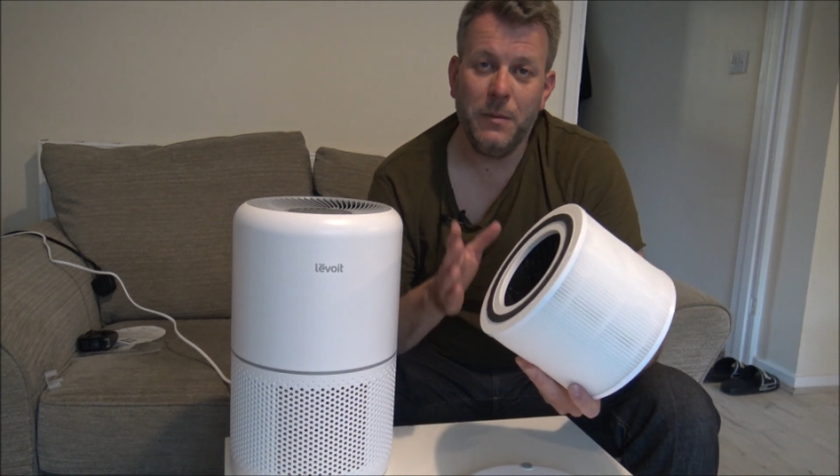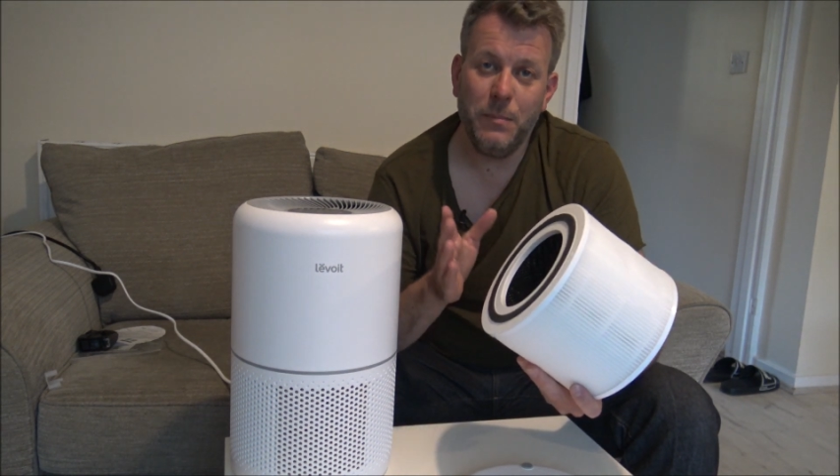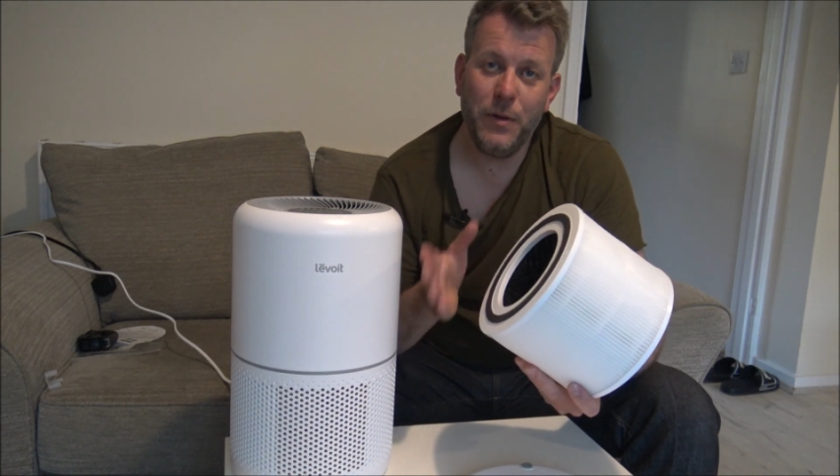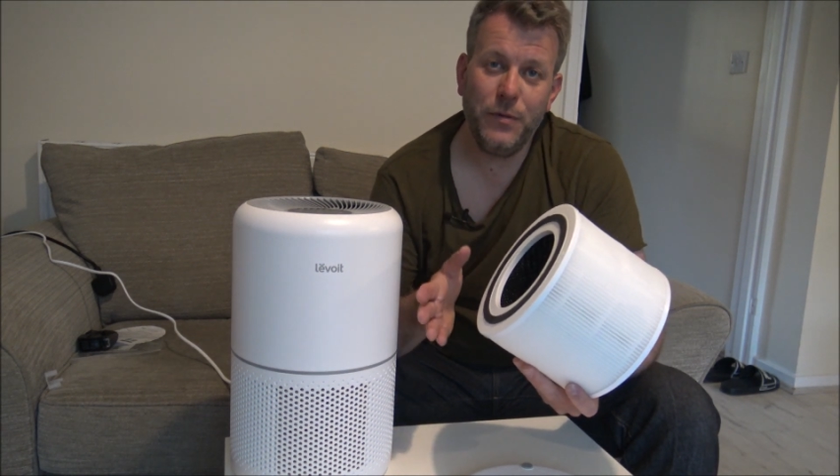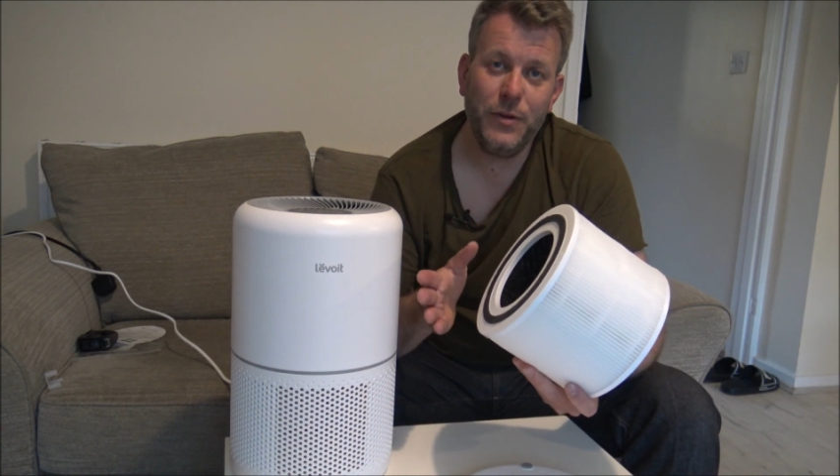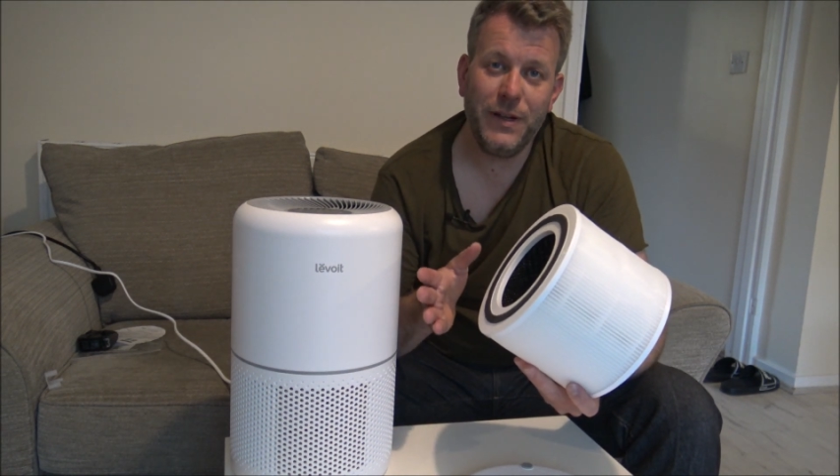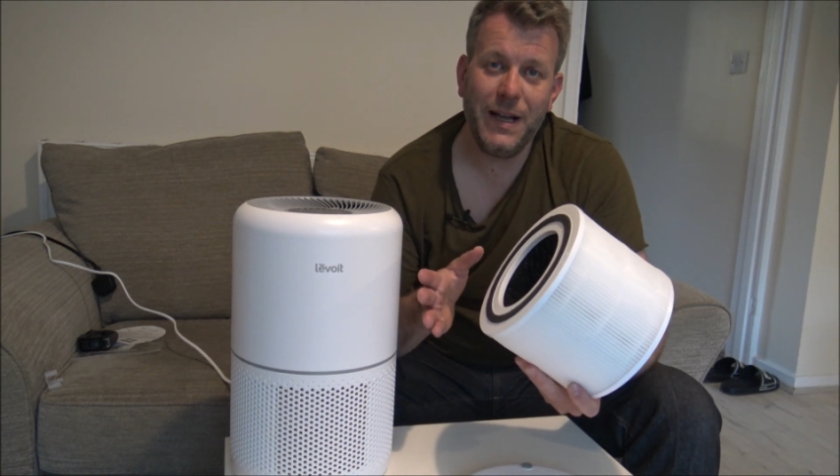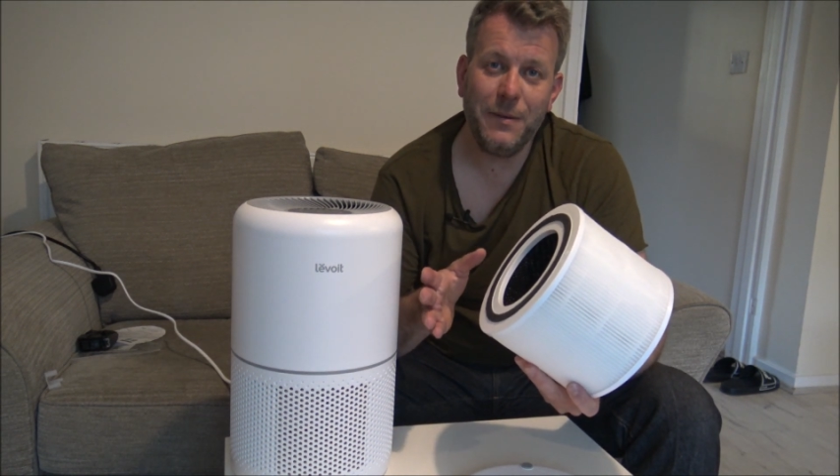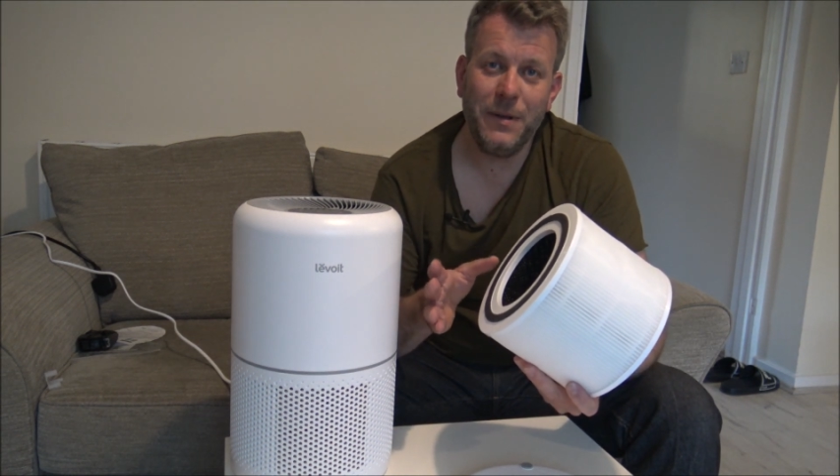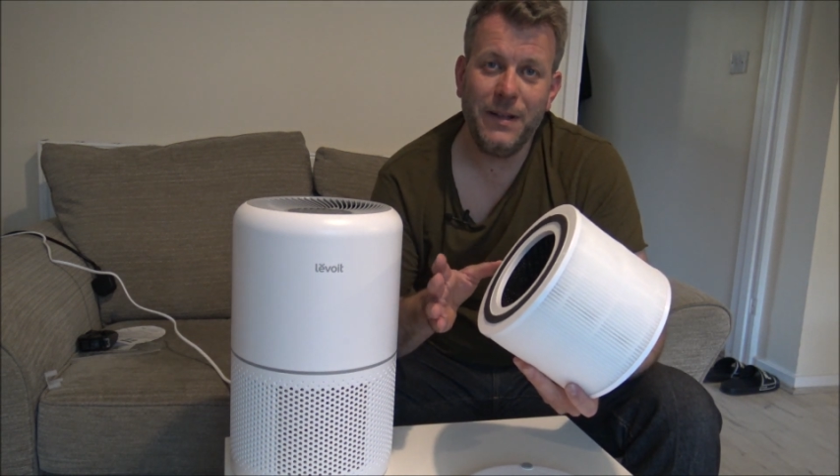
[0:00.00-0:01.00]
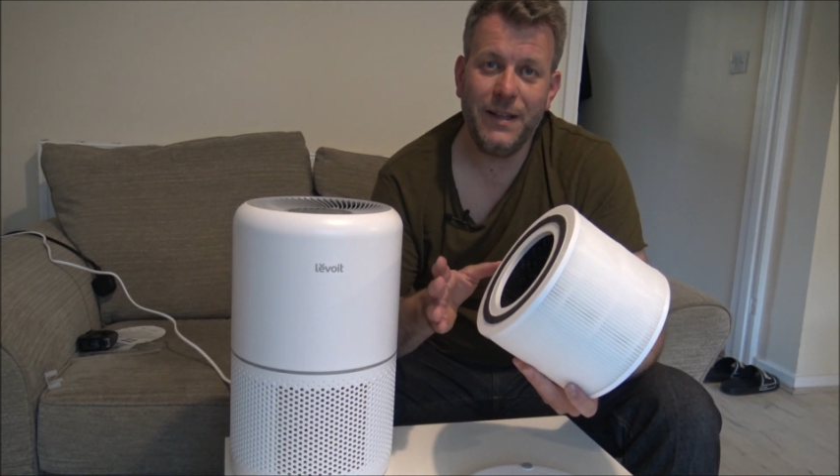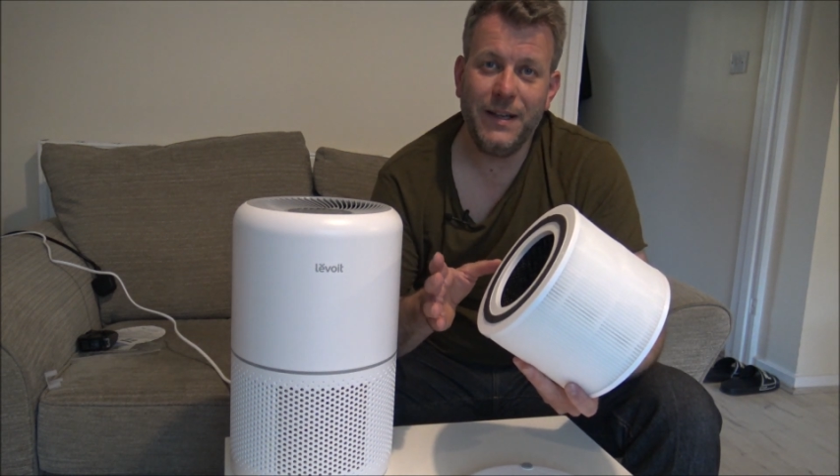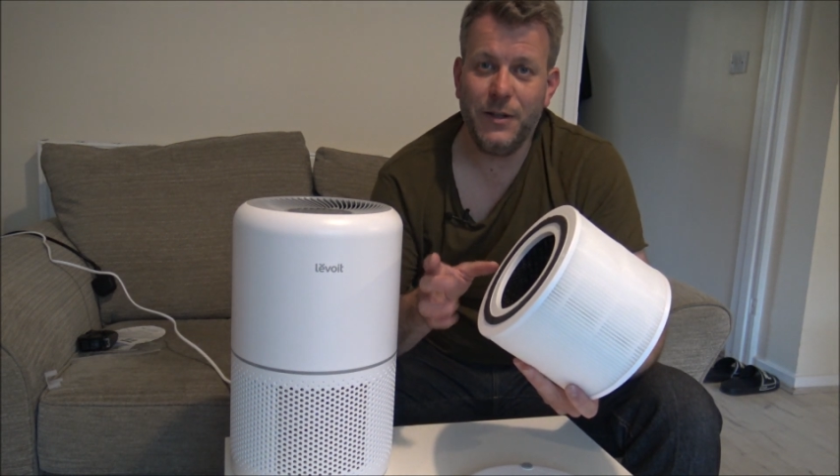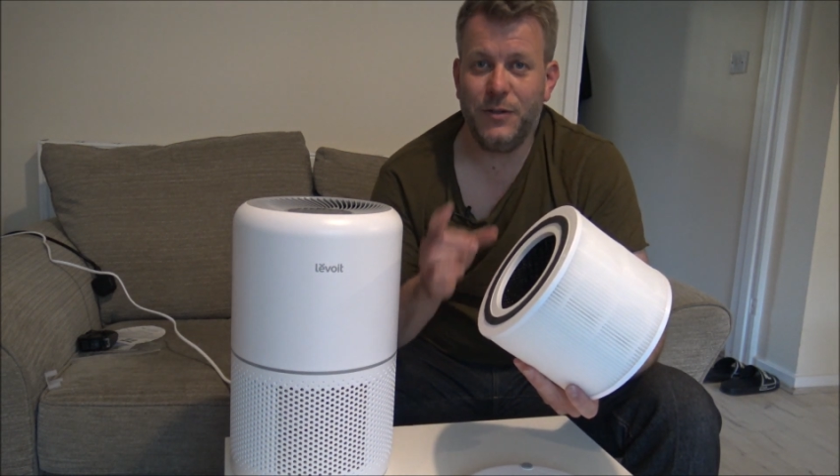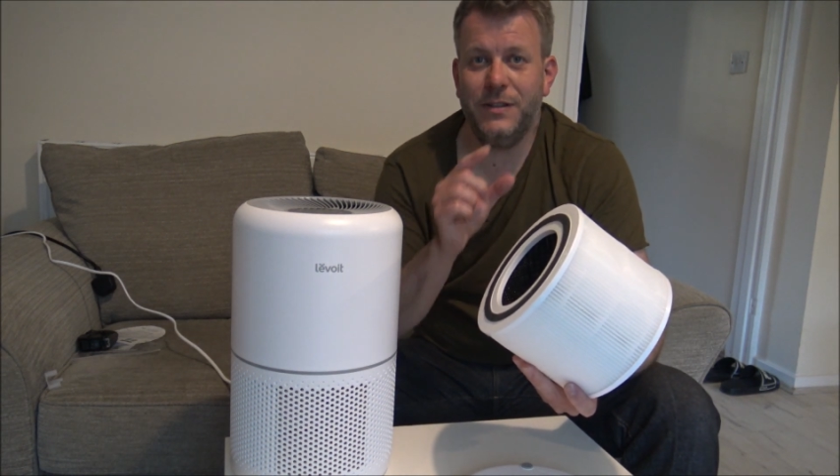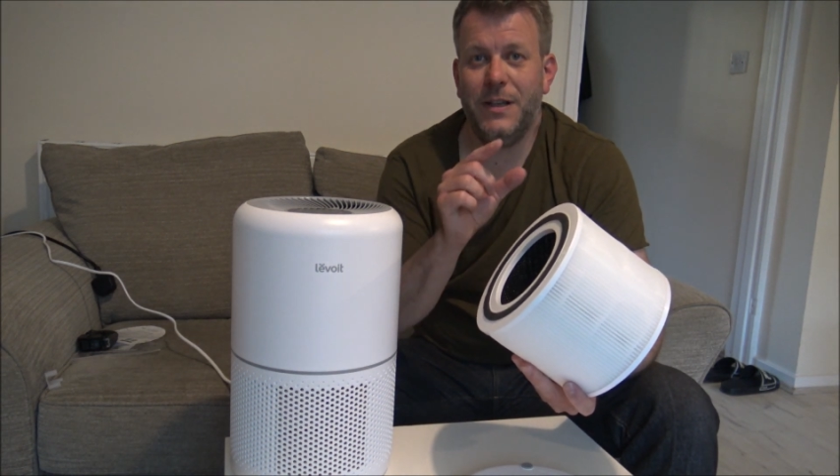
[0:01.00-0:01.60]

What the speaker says: But through the app, then it does